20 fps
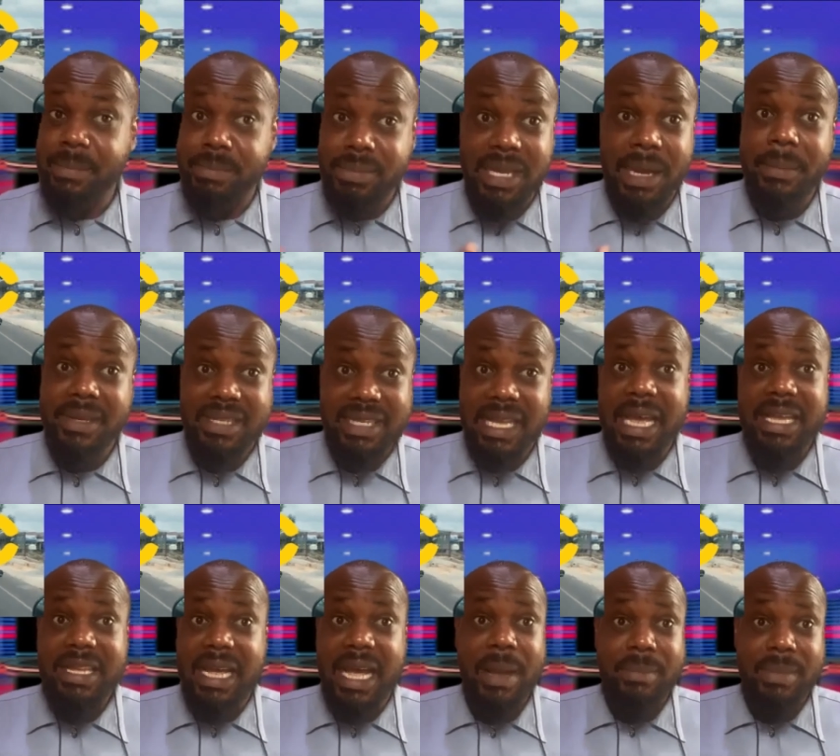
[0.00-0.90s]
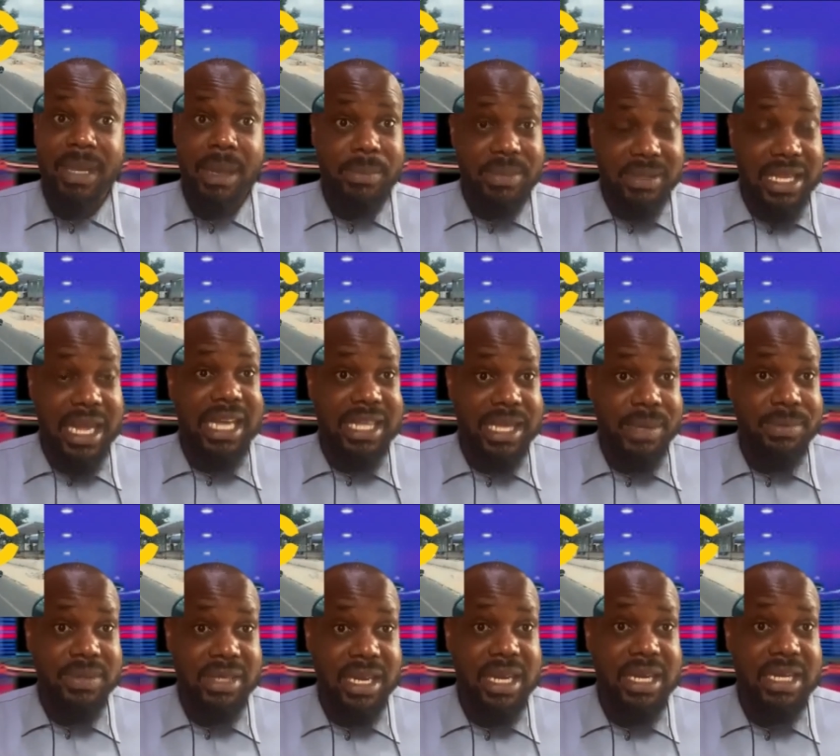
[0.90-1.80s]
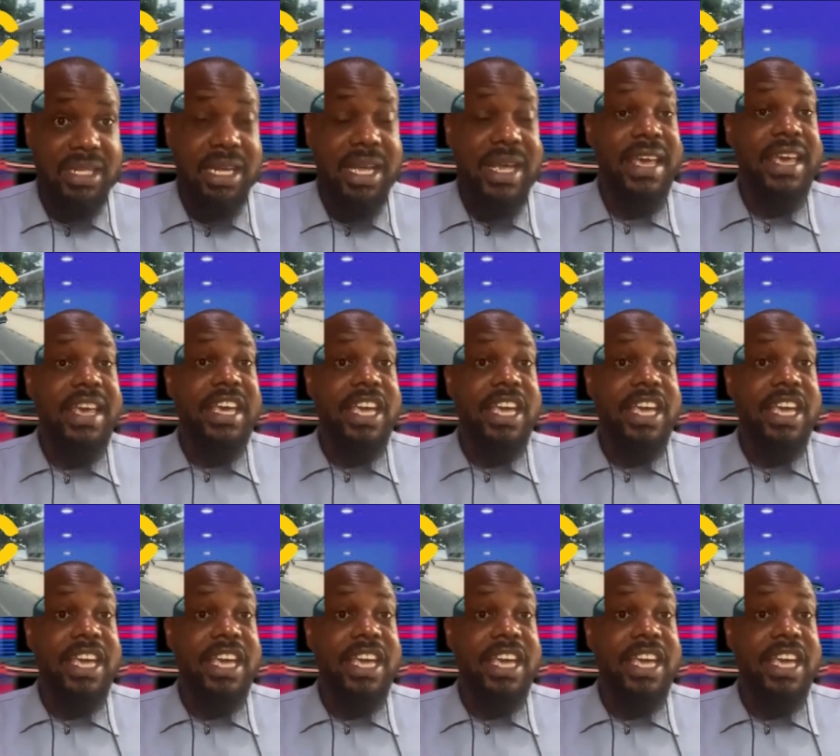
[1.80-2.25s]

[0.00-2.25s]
I keep saying